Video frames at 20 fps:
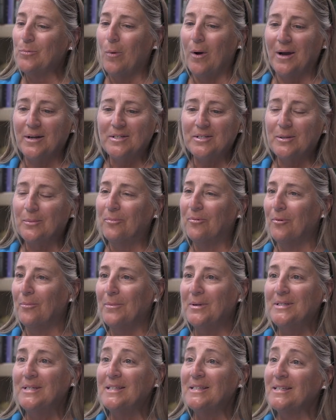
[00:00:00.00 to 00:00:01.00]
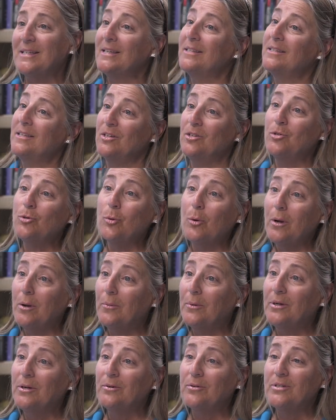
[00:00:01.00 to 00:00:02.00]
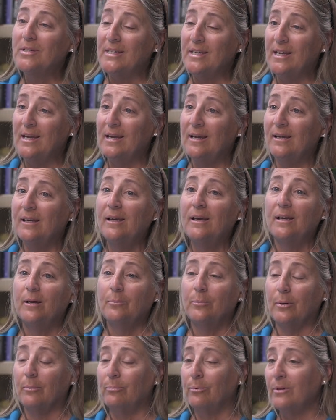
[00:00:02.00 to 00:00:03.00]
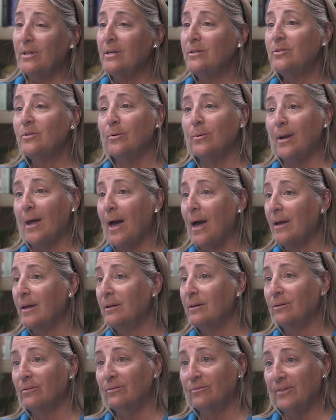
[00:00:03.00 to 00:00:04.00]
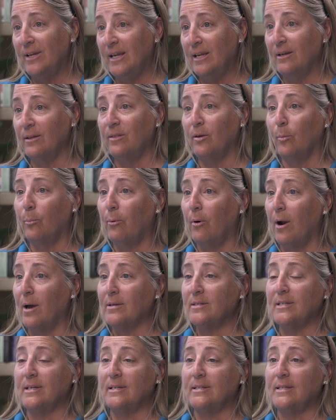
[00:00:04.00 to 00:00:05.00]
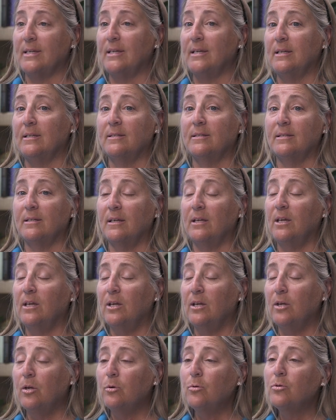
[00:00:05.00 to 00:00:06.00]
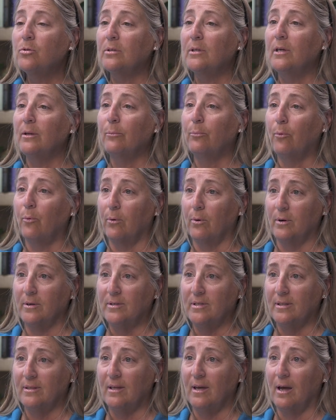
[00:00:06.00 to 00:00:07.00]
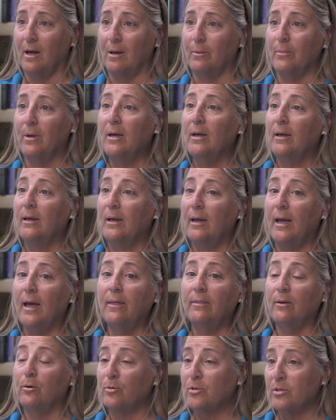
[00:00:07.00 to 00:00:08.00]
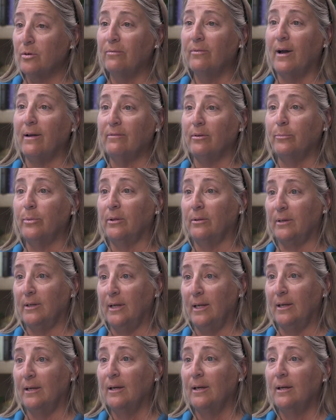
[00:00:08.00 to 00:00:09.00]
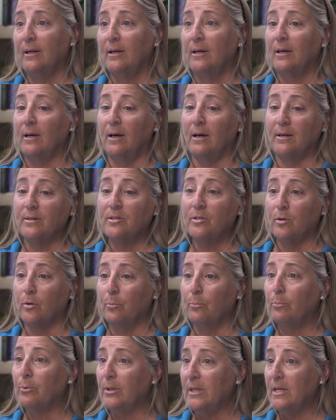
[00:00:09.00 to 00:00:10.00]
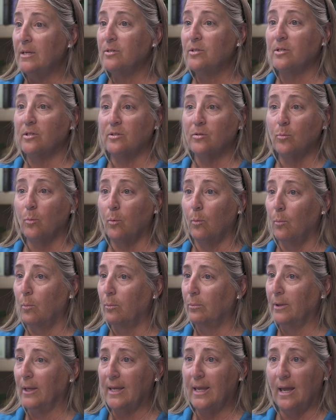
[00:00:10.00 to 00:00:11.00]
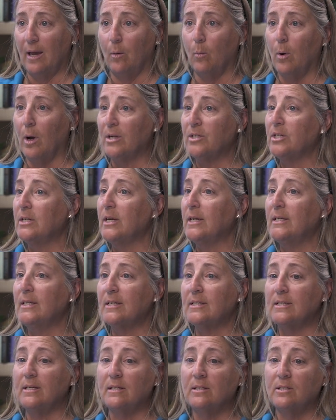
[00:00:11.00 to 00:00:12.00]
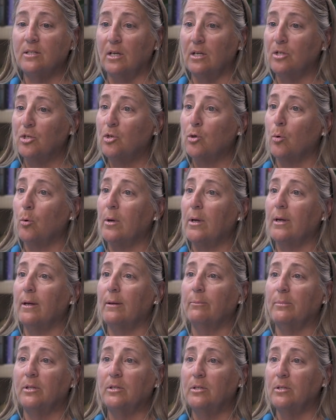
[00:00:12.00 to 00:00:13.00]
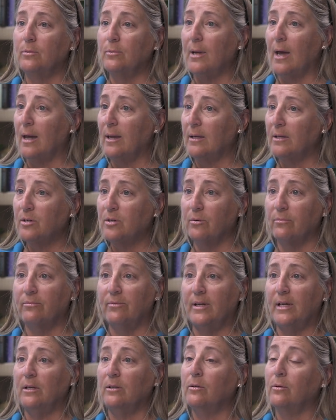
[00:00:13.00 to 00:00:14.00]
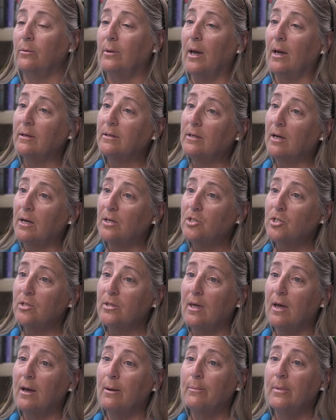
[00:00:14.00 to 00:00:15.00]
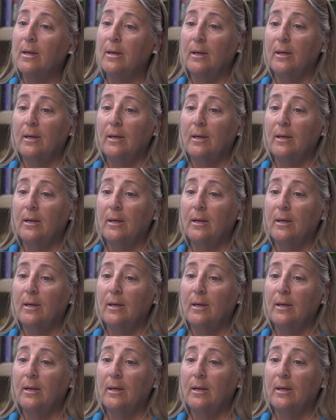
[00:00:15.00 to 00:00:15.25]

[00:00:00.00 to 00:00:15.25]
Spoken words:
watch them from a distance, enjoy what you're seeing, but please do not intervene in their process. It is hugely important to them and their survivability. So please just, again, watch at a distance, enjoy it, but do not intervene, do not touch them.